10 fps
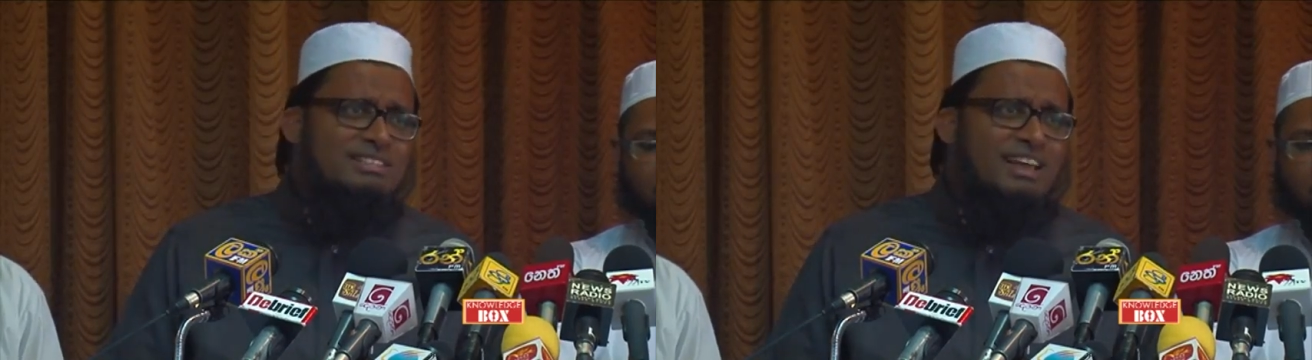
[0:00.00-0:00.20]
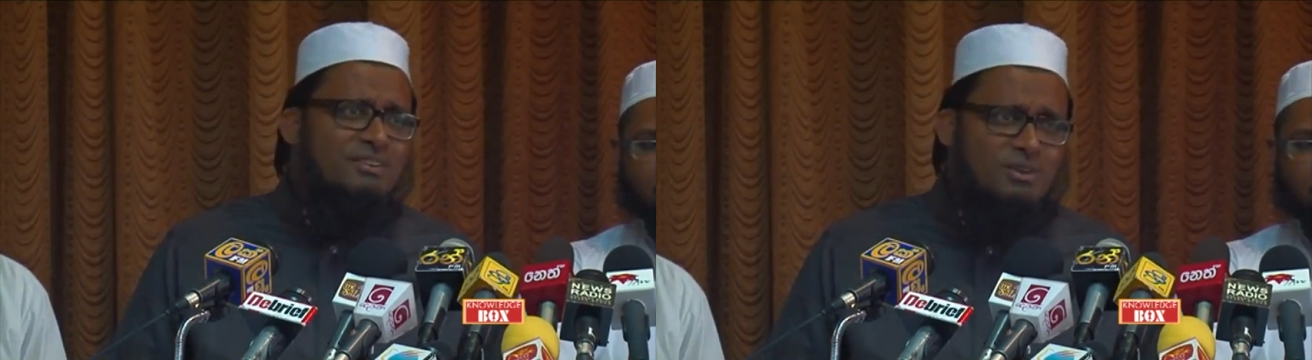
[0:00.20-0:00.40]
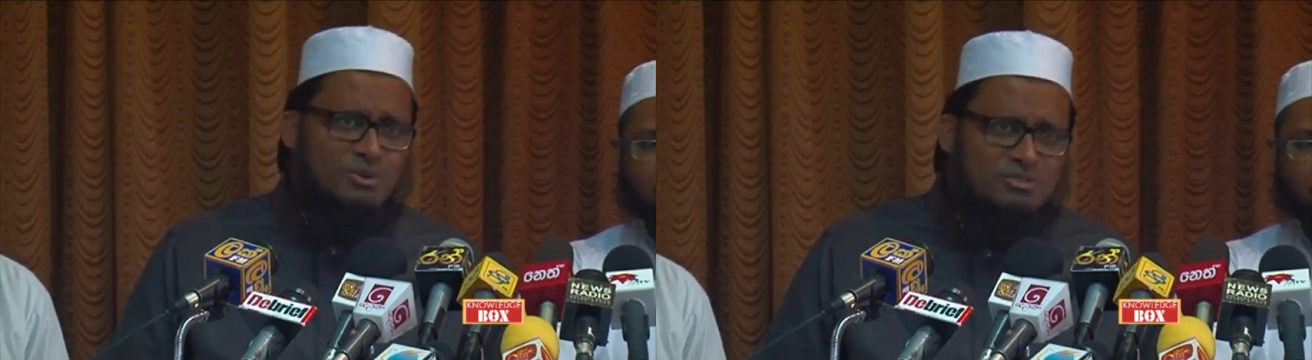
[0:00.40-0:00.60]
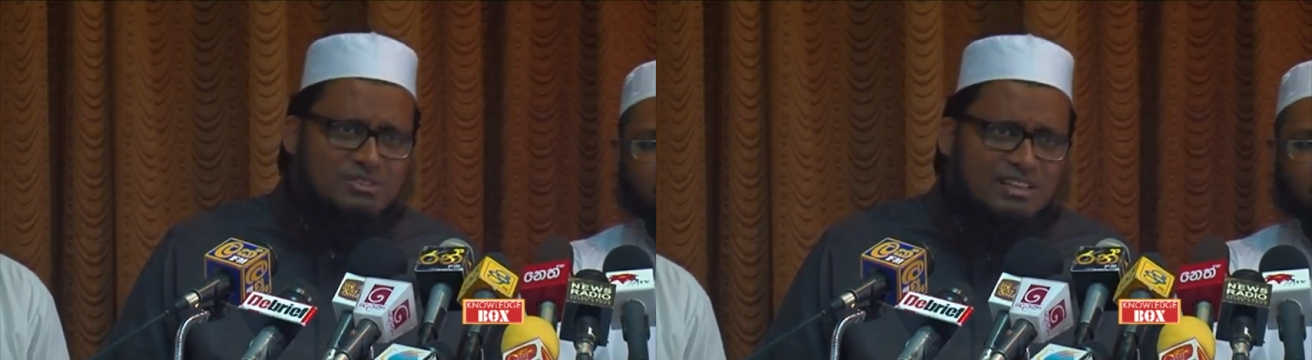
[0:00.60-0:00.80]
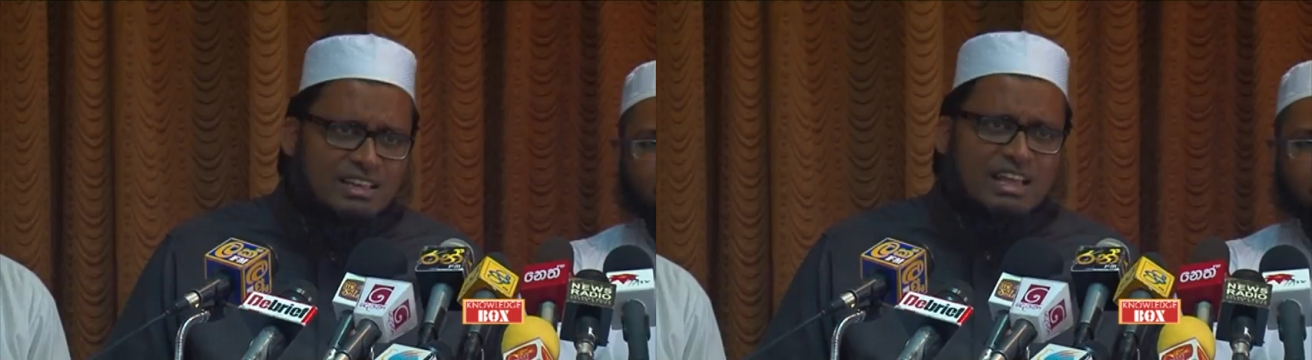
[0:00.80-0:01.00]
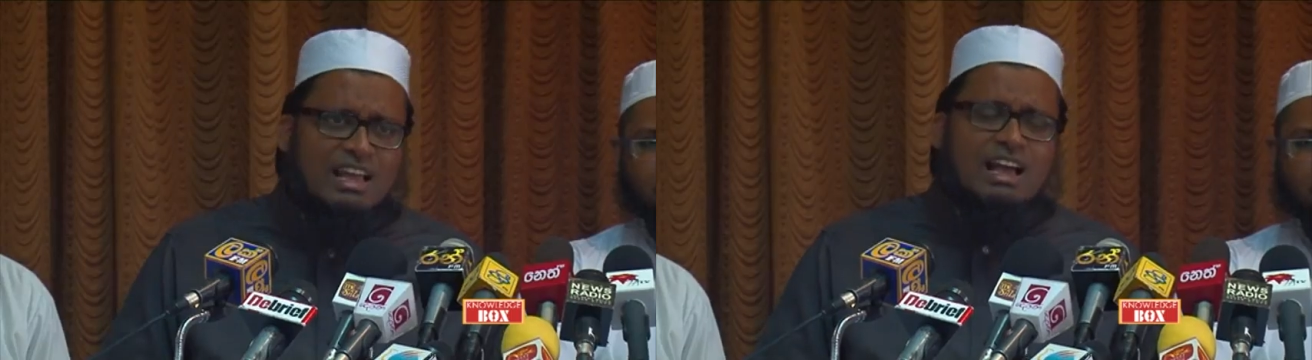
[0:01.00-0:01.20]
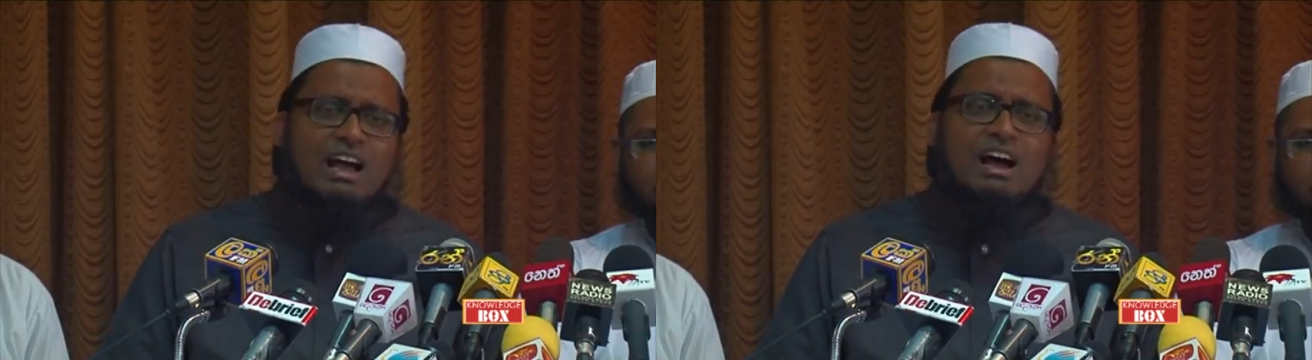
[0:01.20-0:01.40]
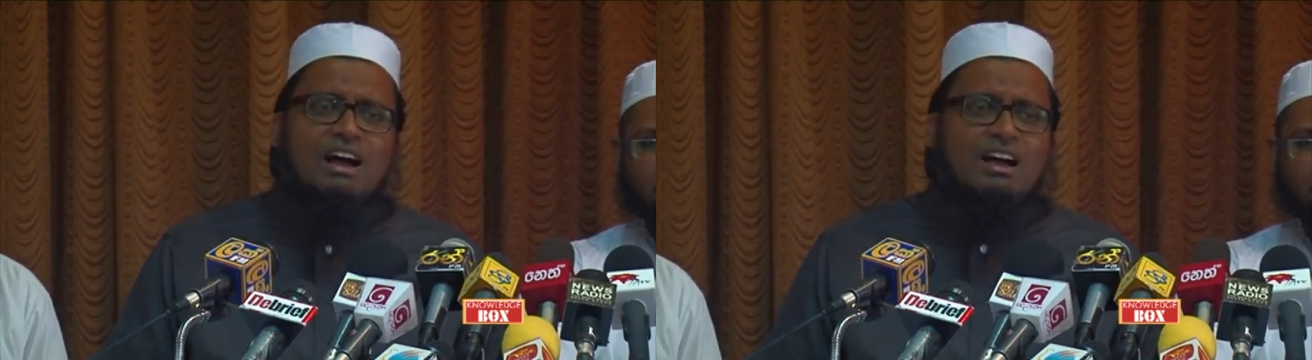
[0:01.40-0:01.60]
their views.
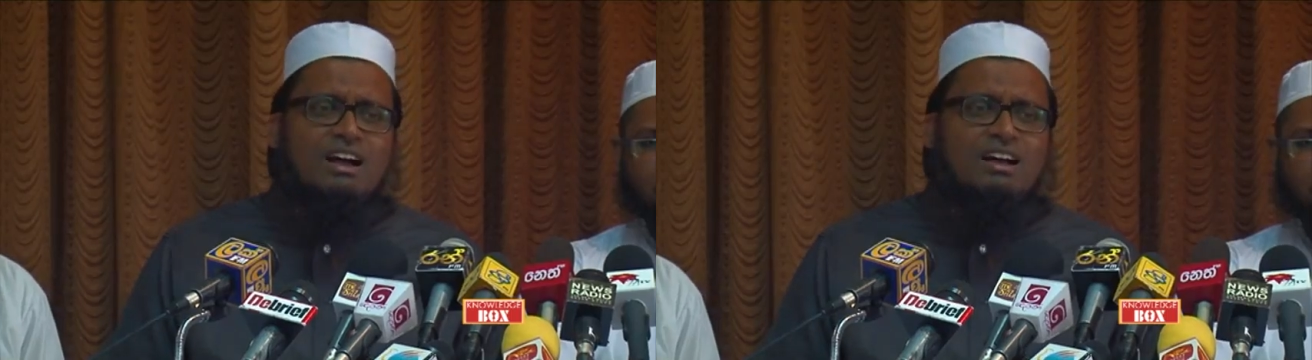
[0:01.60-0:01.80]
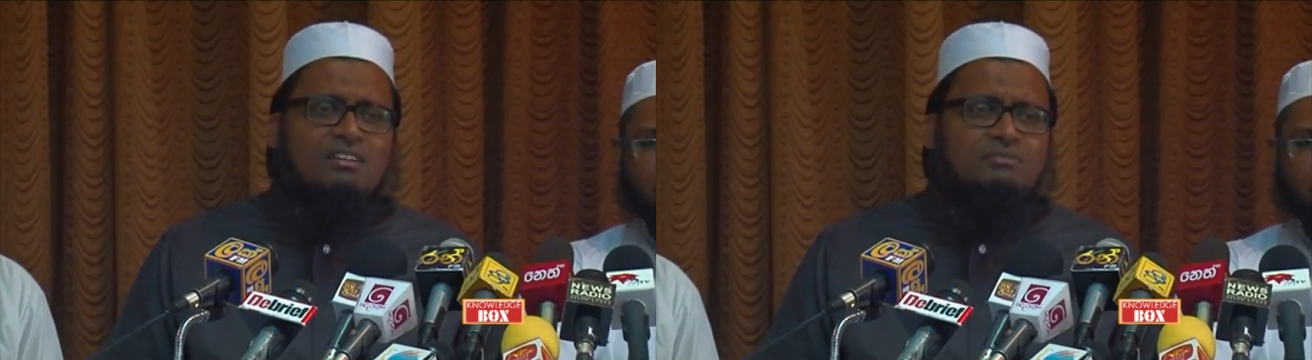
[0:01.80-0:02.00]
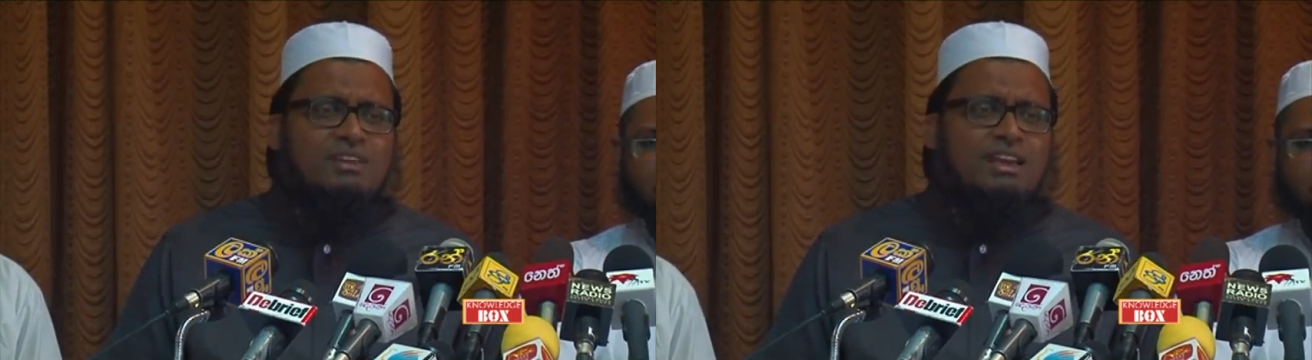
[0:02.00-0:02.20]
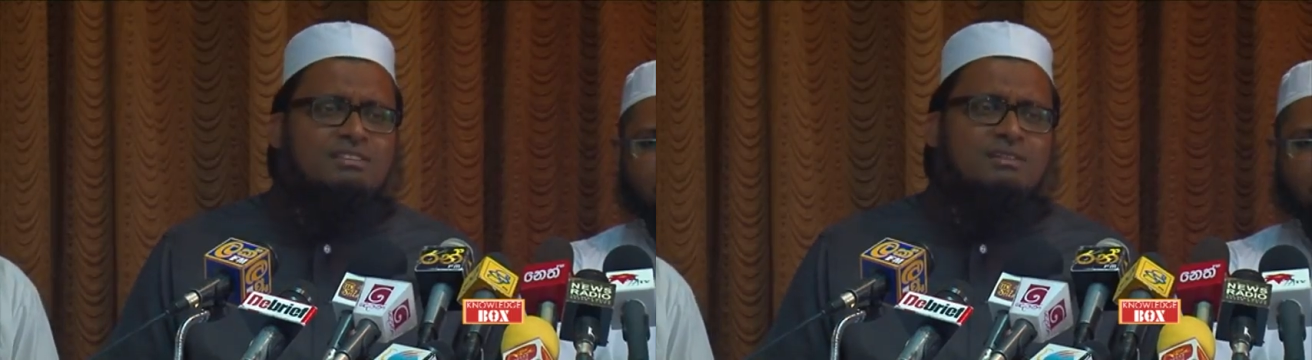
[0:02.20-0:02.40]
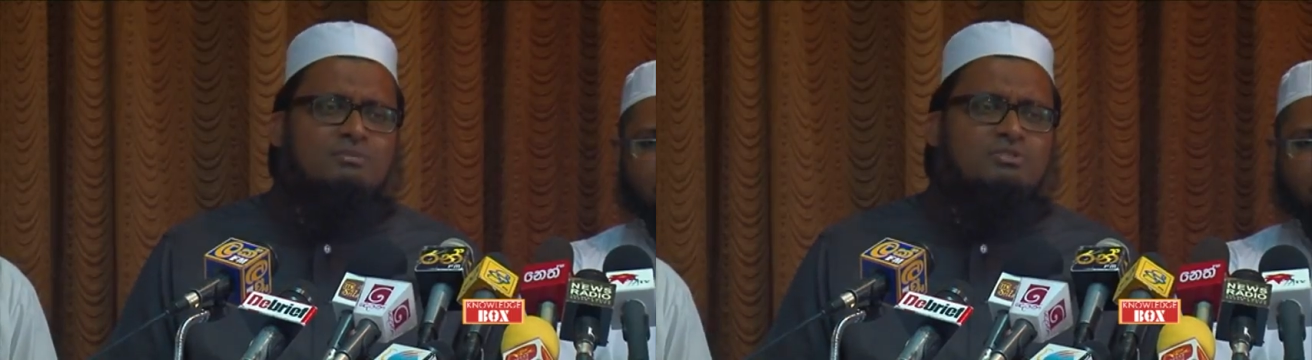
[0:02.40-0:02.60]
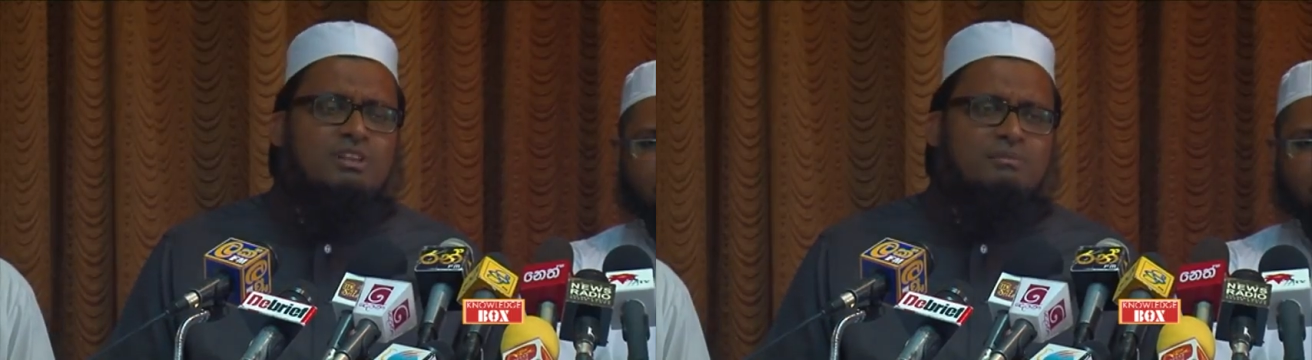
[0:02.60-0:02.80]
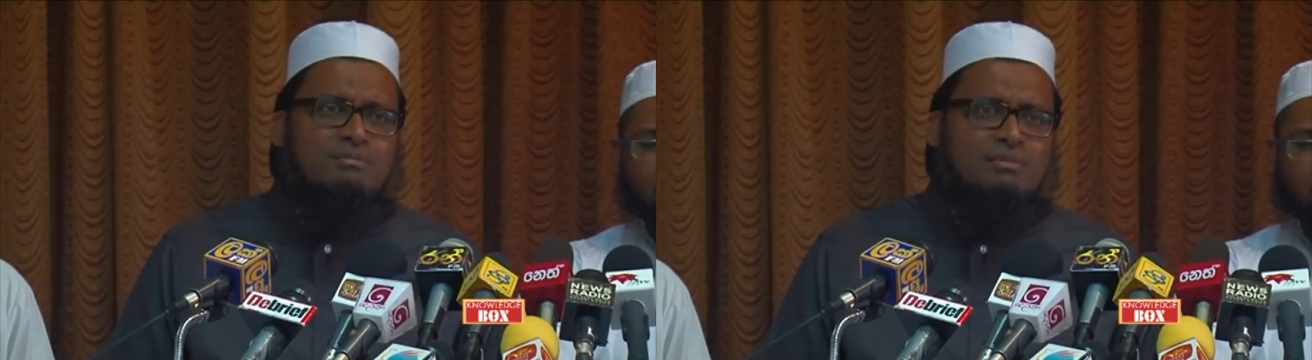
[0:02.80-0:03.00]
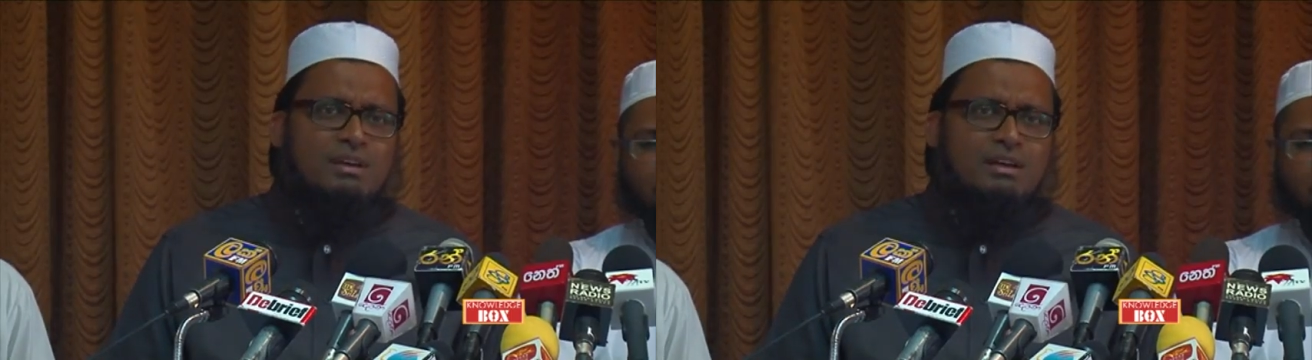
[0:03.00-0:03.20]
We as a
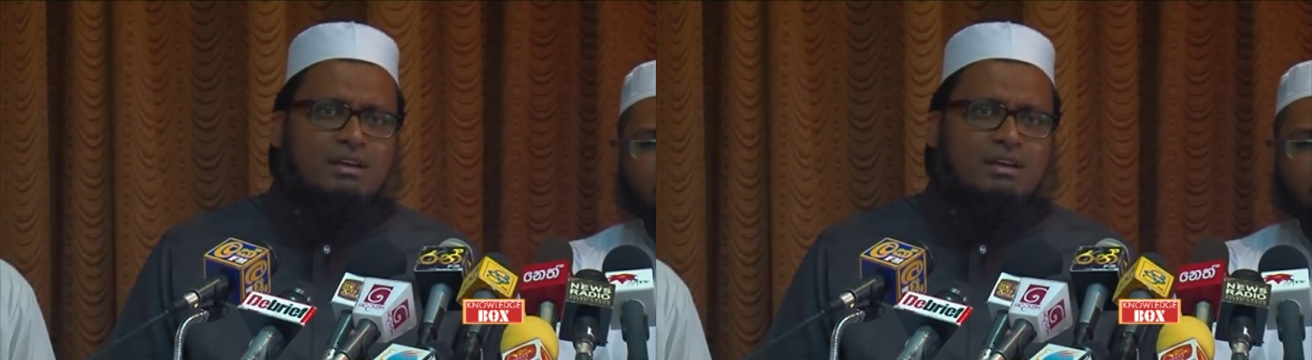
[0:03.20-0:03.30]
Muslim